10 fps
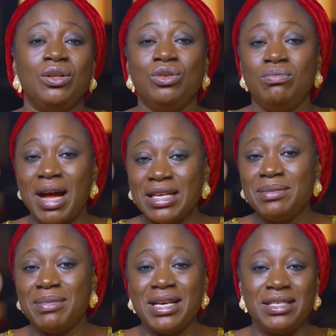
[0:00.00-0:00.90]
to
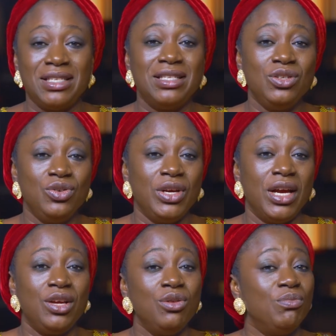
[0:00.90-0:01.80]
maximize this new
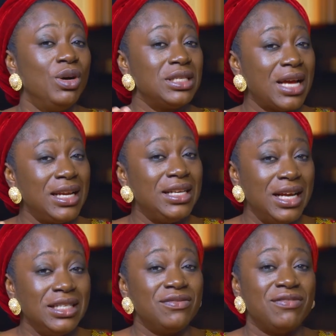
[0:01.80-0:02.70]
year, you must
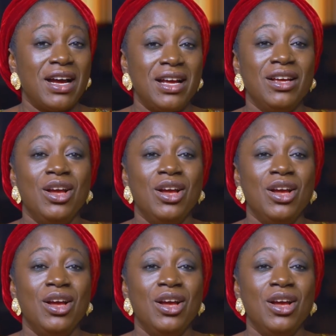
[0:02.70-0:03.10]
identify